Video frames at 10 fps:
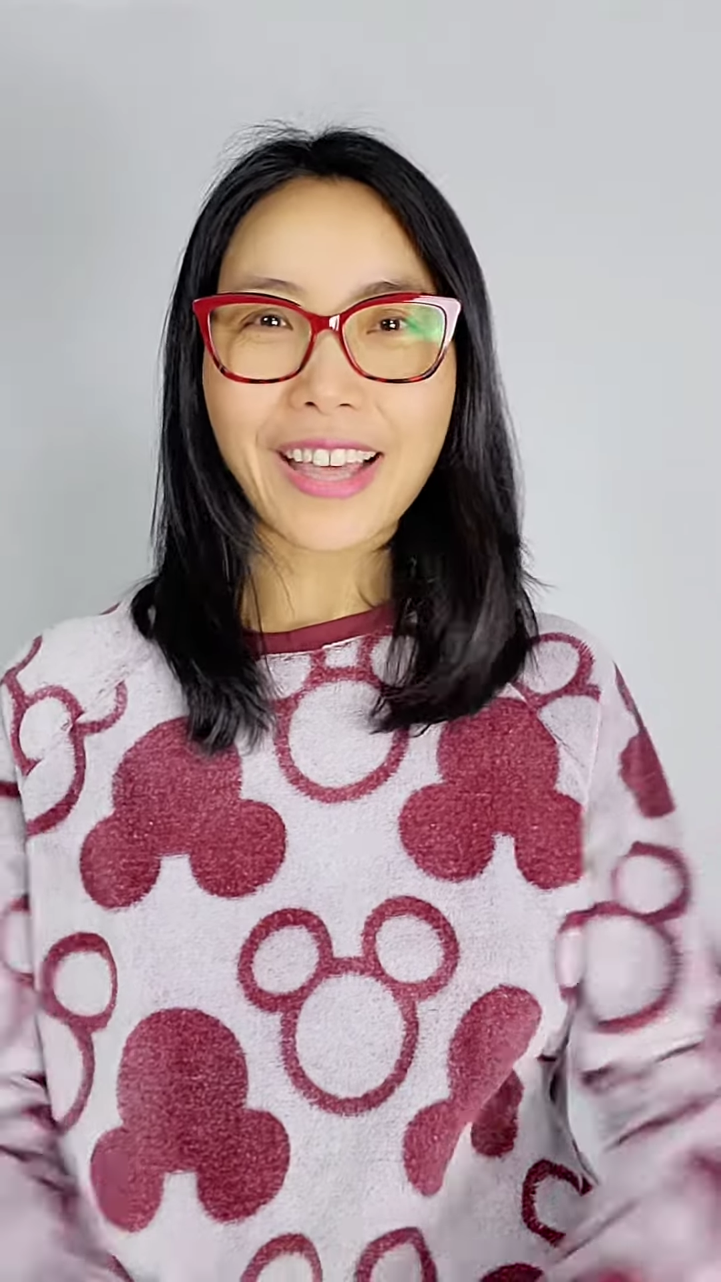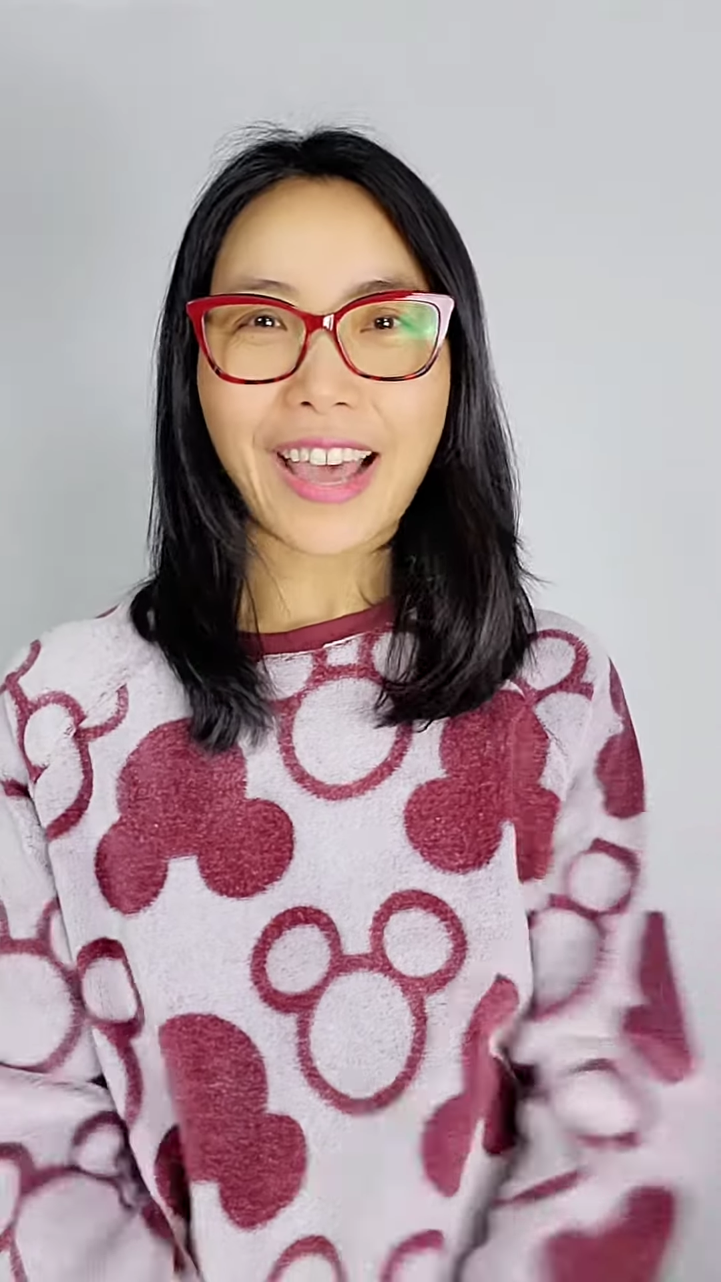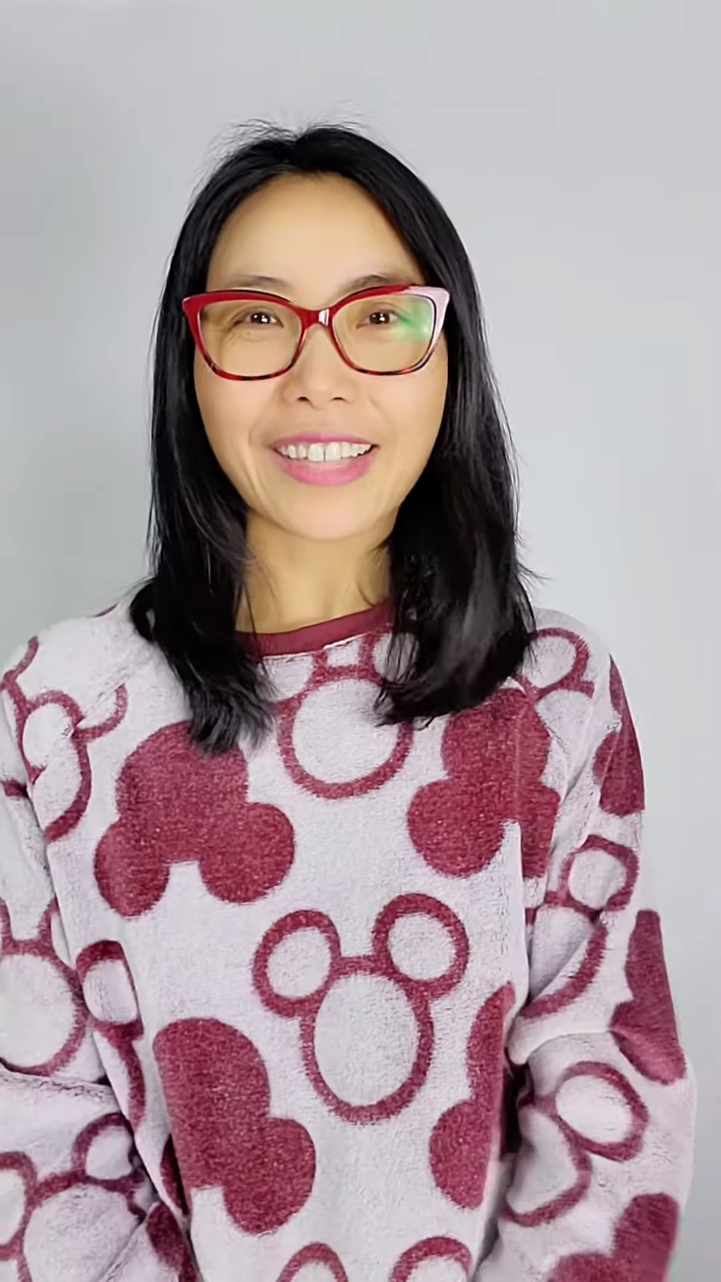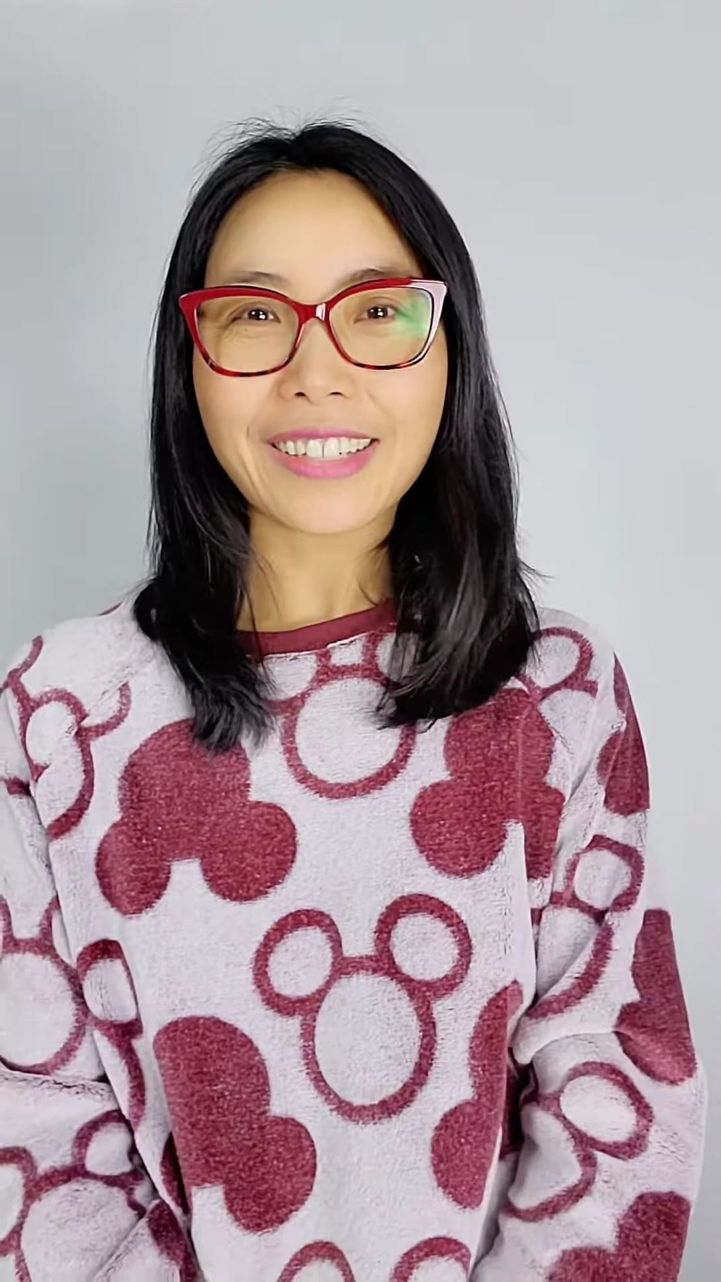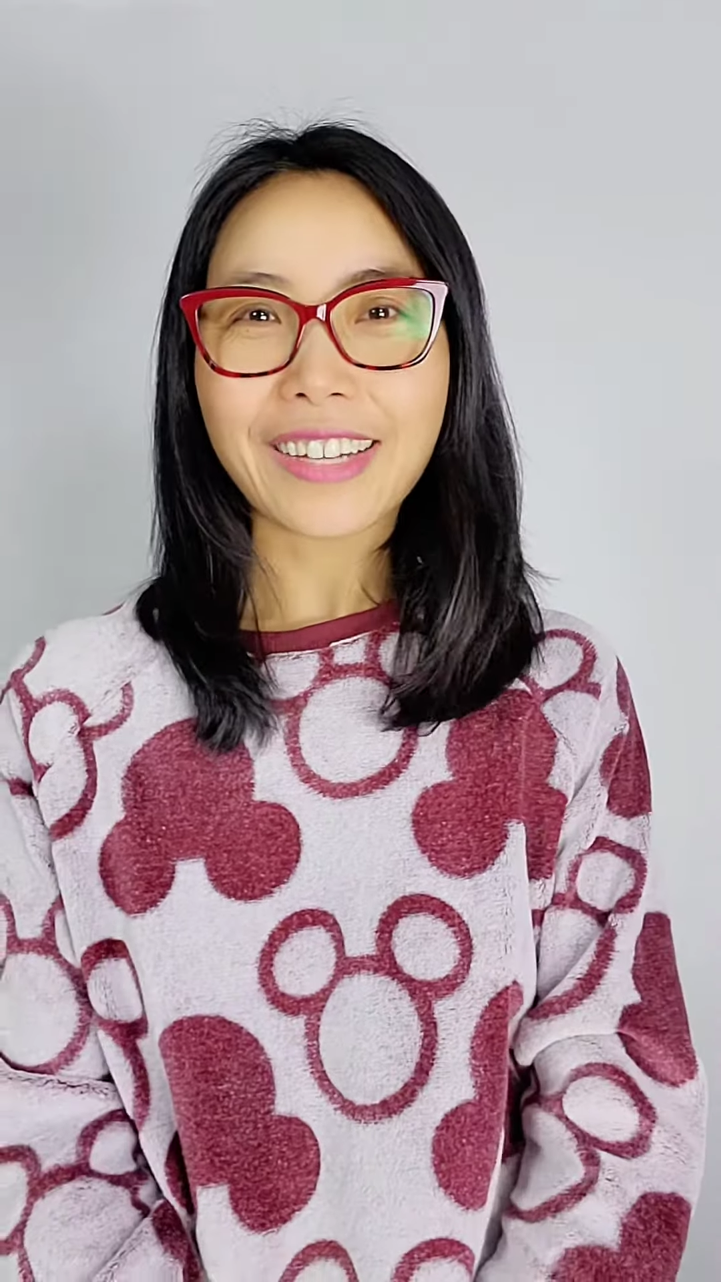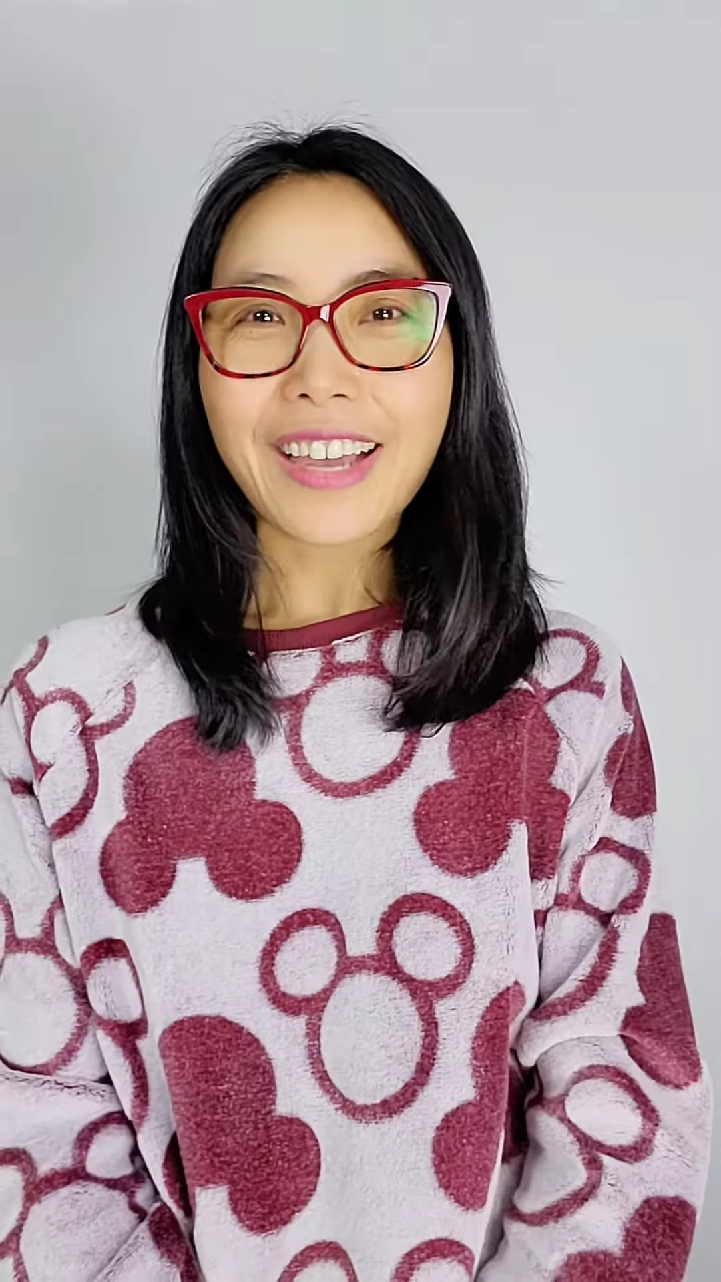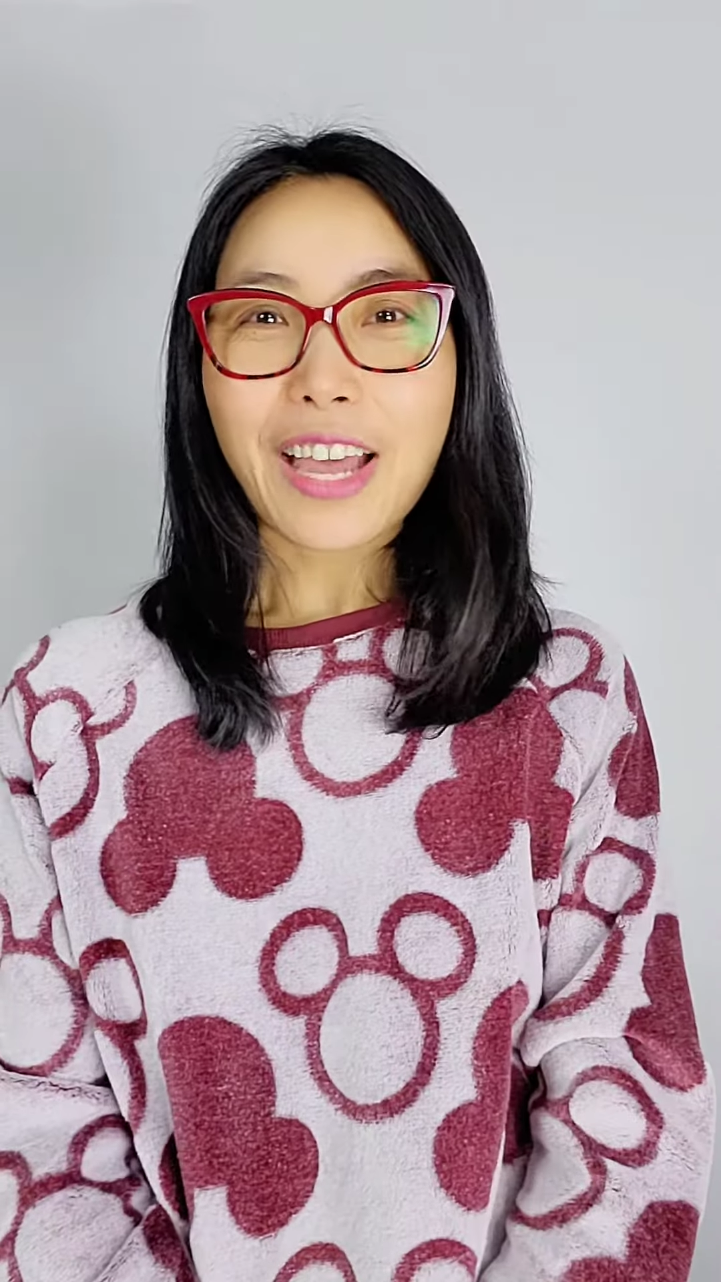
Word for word: that.